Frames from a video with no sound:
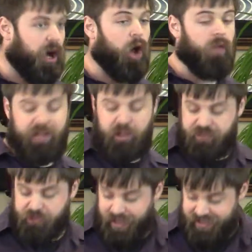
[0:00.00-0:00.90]
all that
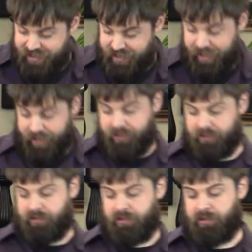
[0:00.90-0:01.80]
you've trusted in,
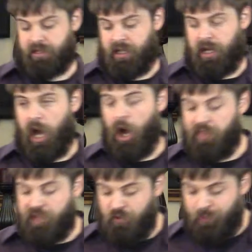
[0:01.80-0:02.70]
all
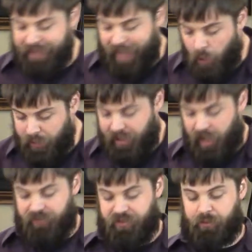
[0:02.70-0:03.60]
that you've been counting
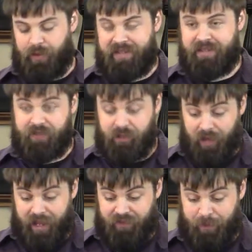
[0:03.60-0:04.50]
on for the rest of your
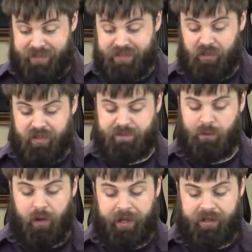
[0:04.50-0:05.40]
life up until this
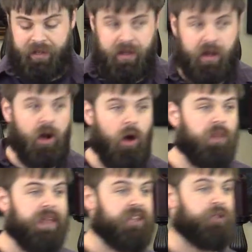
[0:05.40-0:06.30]
point,
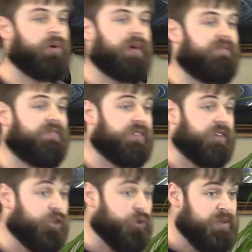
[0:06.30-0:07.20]
all that you have
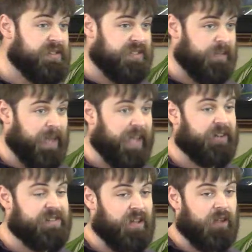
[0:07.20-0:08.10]
used to make
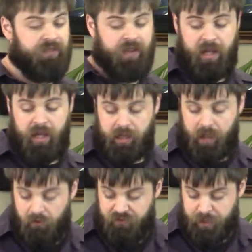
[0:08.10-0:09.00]
yourself
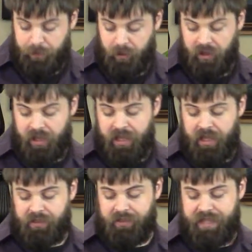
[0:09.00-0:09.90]
comfortable,
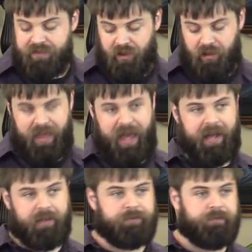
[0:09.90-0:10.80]
leave all
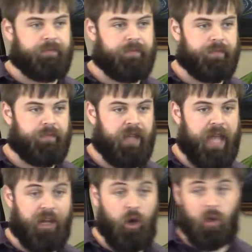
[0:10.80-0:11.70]
that
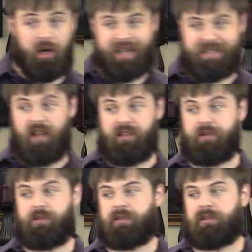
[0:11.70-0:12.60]
and go where I tell you.